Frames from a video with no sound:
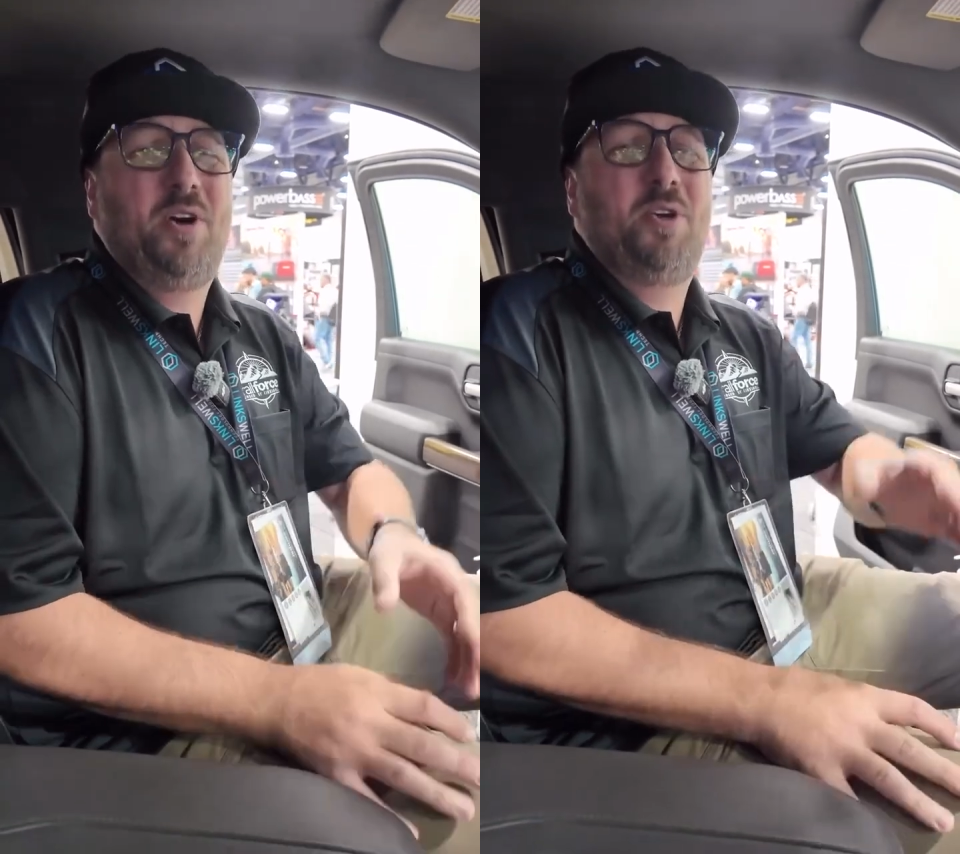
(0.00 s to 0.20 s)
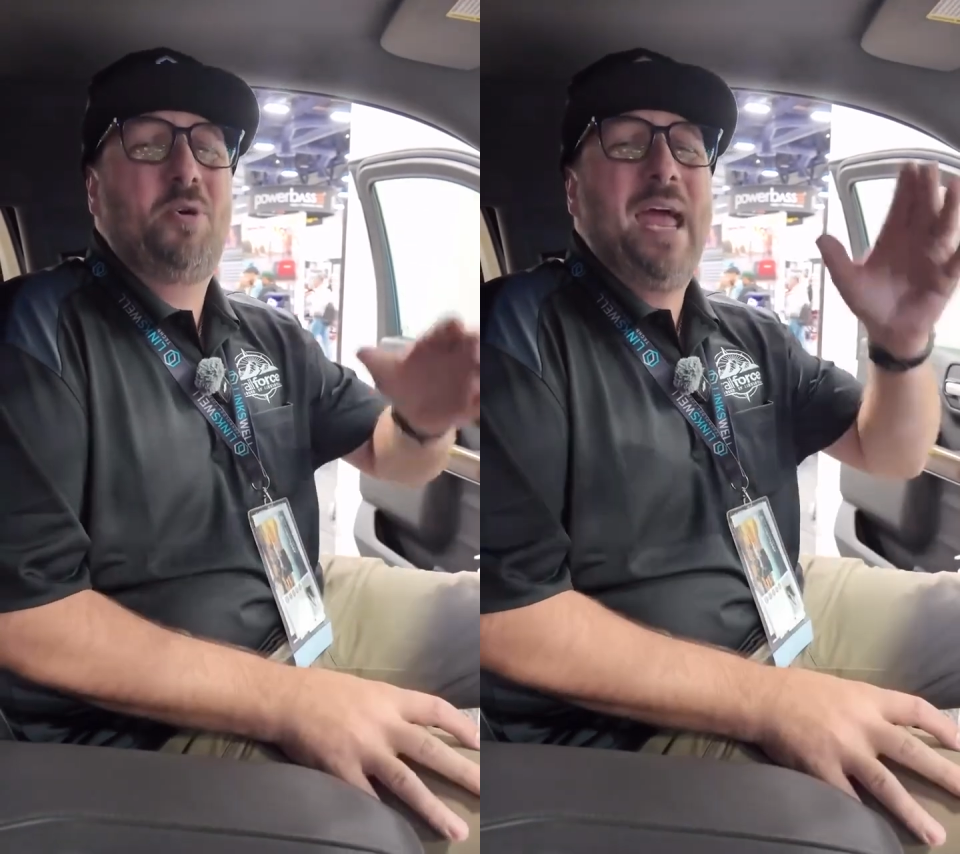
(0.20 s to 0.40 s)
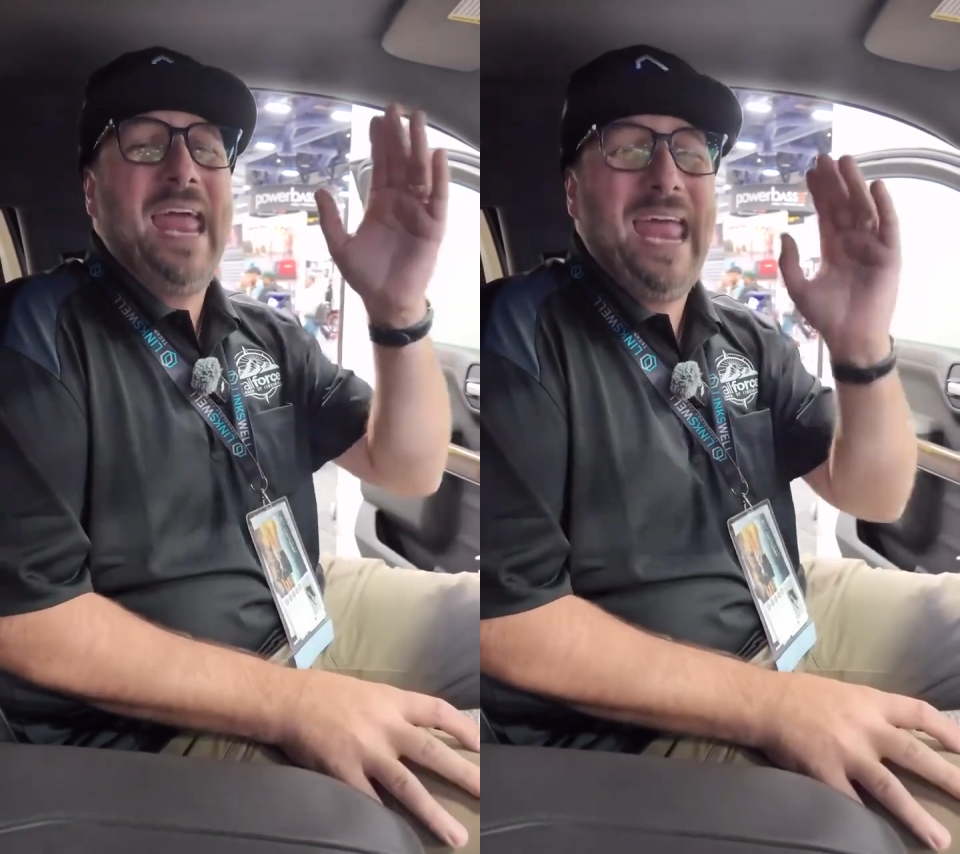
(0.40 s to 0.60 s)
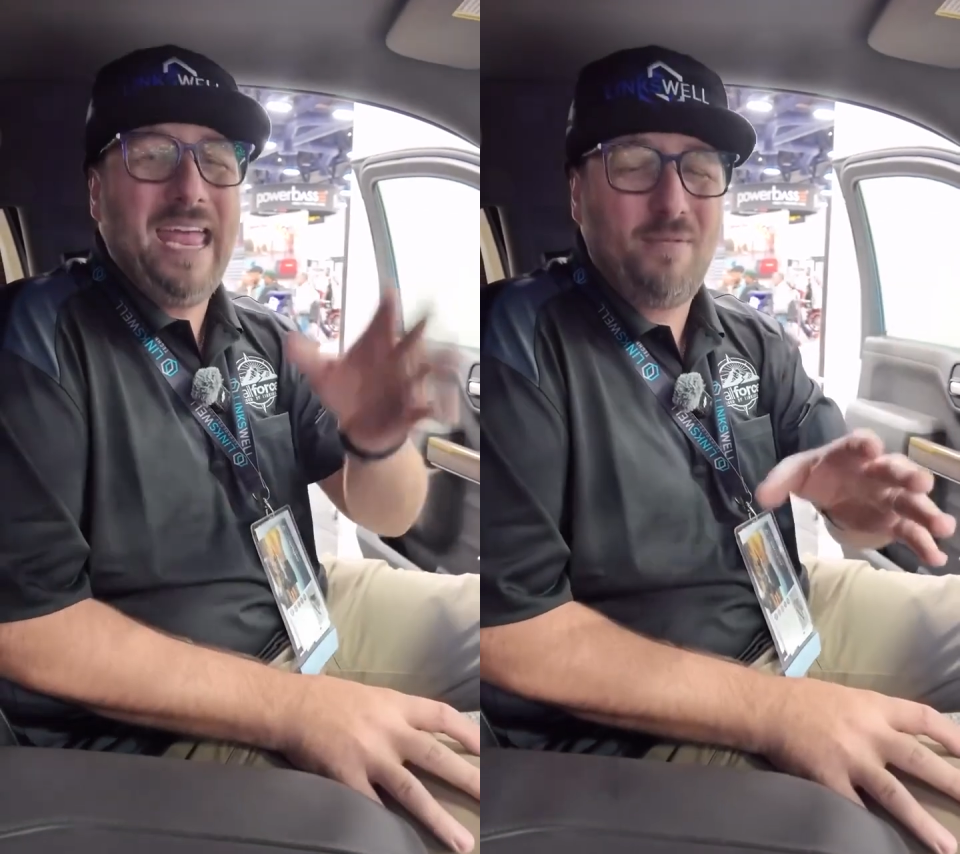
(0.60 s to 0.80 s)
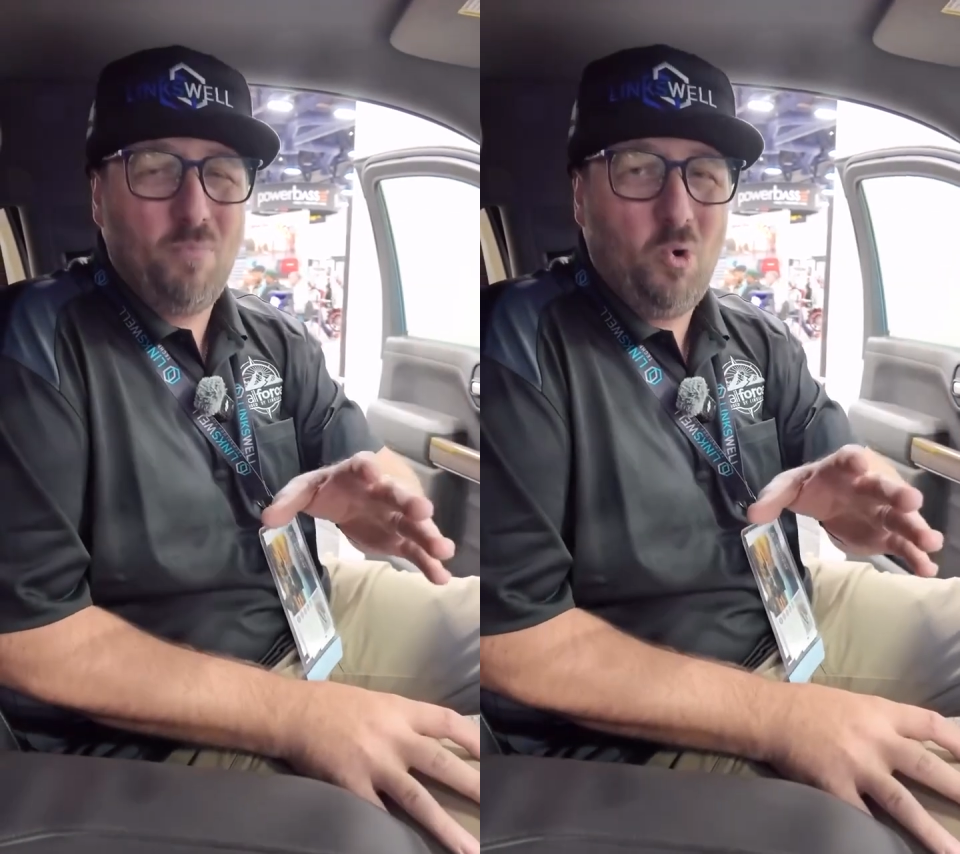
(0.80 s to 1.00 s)
Auto,
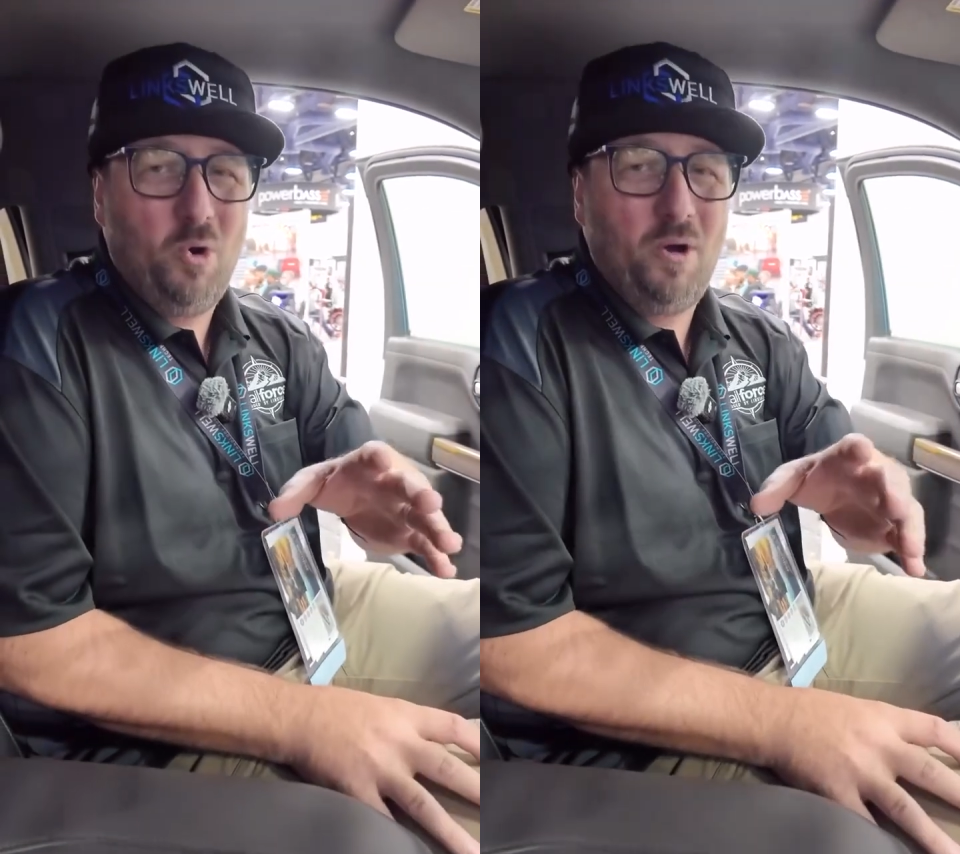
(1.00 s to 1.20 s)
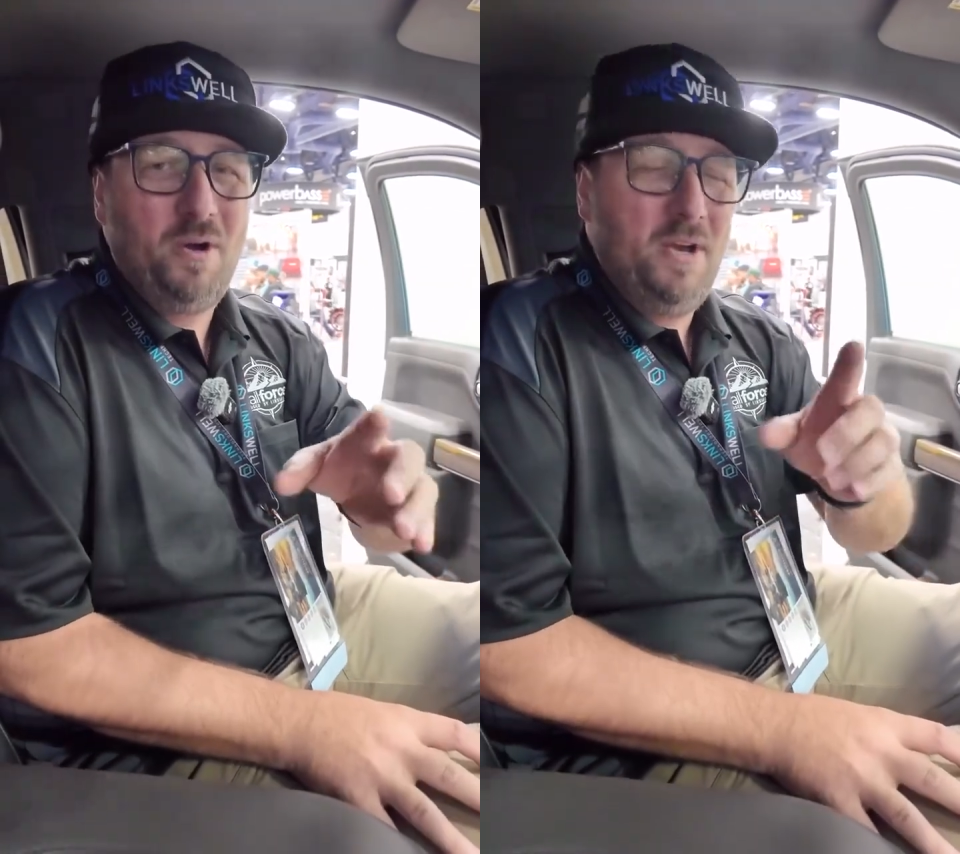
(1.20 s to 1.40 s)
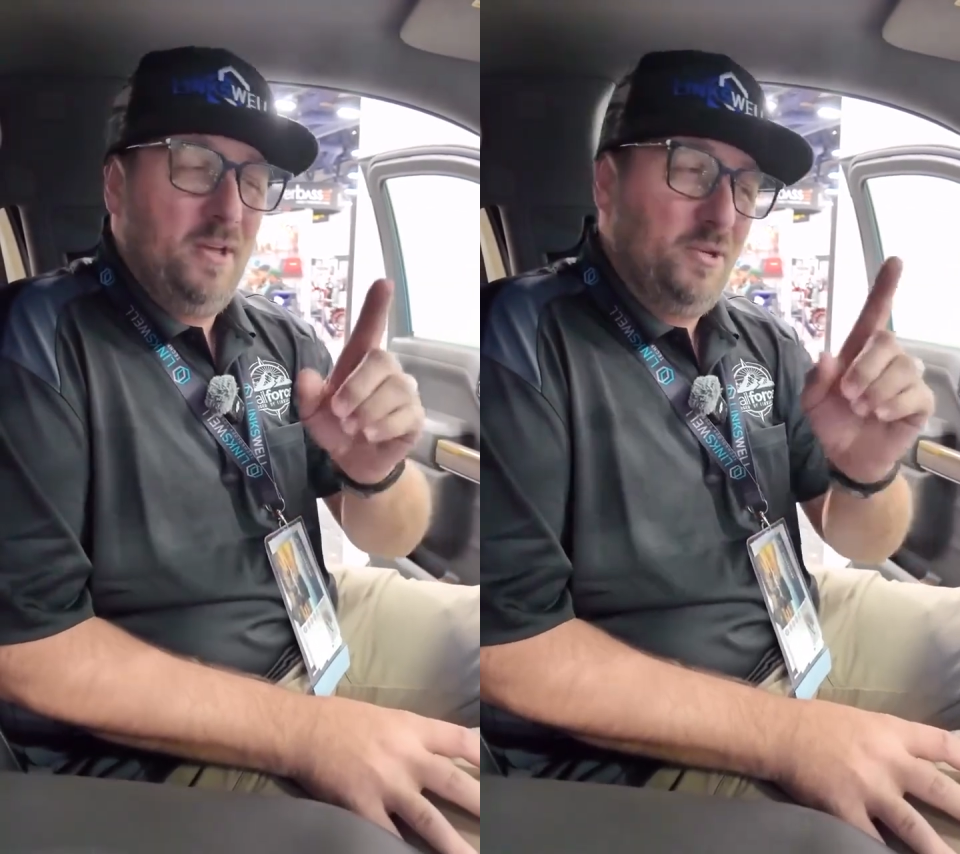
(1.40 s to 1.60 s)
and more.